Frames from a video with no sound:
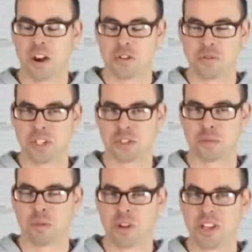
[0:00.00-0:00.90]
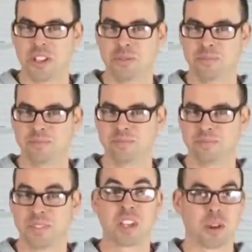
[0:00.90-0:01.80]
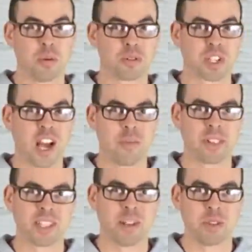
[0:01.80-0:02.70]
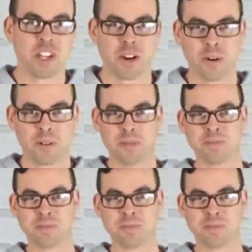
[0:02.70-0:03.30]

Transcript: Are you disappointed? Compose a comment and let me know.